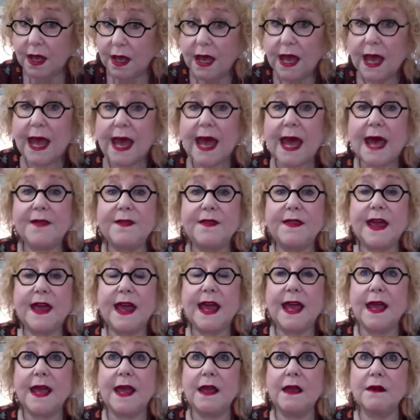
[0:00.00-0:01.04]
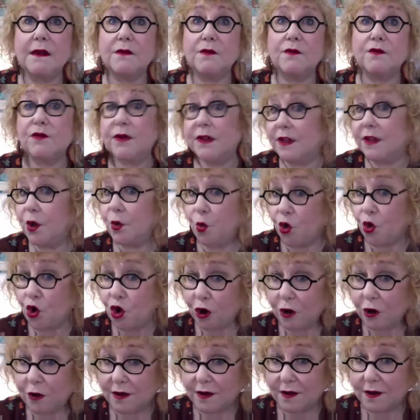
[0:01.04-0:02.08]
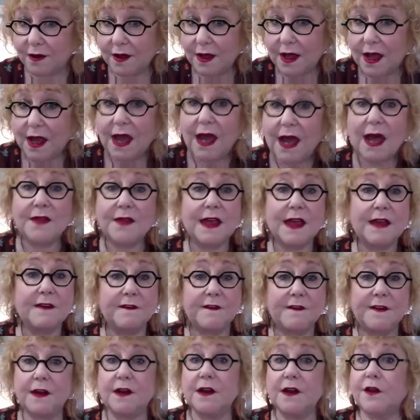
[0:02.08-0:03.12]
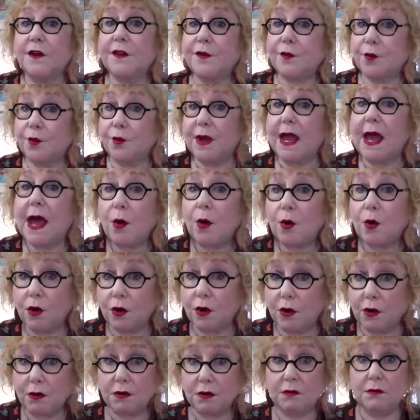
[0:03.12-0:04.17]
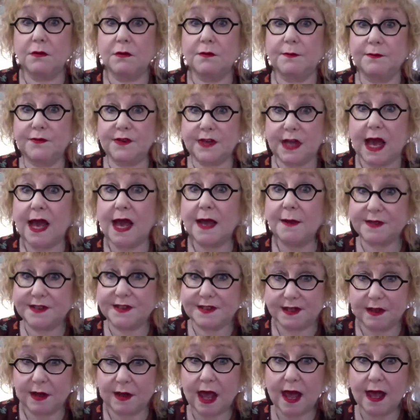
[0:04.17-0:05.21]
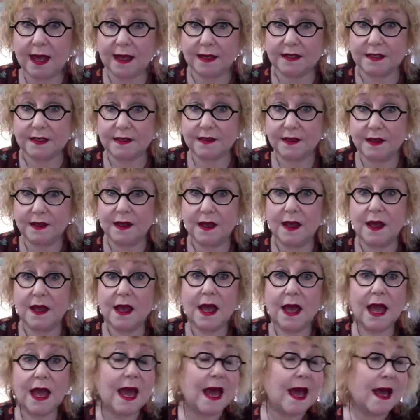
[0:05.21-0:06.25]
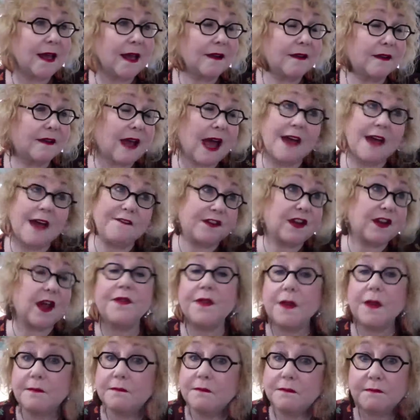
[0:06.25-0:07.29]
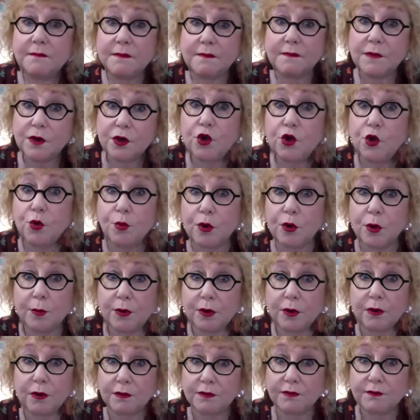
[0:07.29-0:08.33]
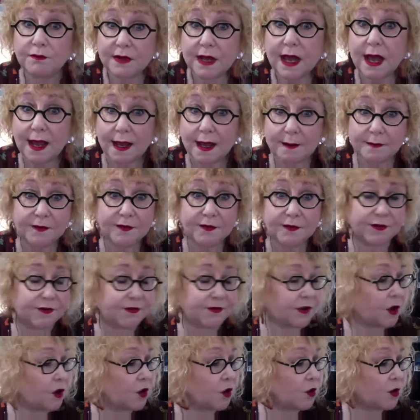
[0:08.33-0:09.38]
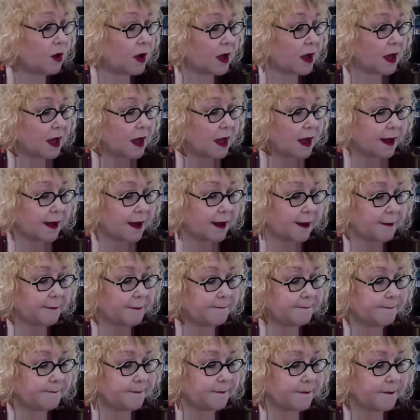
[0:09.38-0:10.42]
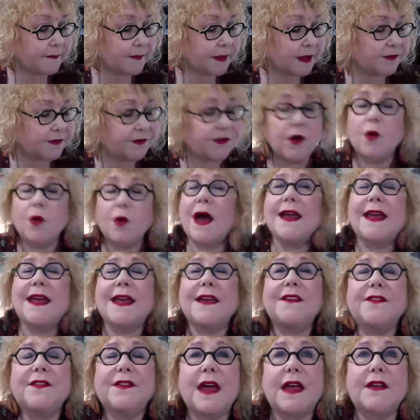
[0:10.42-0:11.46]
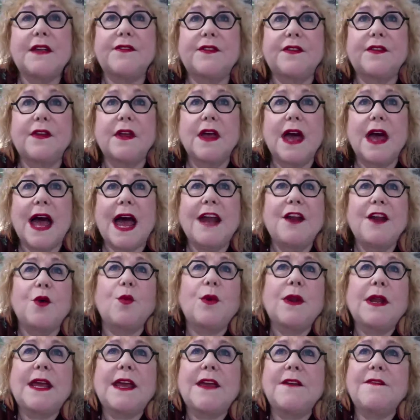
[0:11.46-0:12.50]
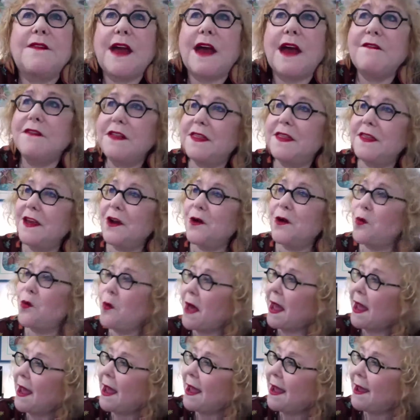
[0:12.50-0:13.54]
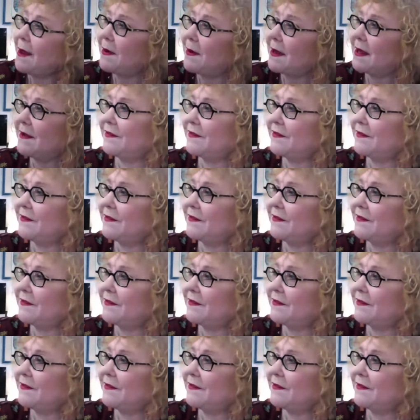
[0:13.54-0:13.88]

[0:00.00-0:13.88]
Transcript: and they really work, and they fit in a 3-hour time slot. And I've done them innumerable times. So I guess I don't want to give everything away because I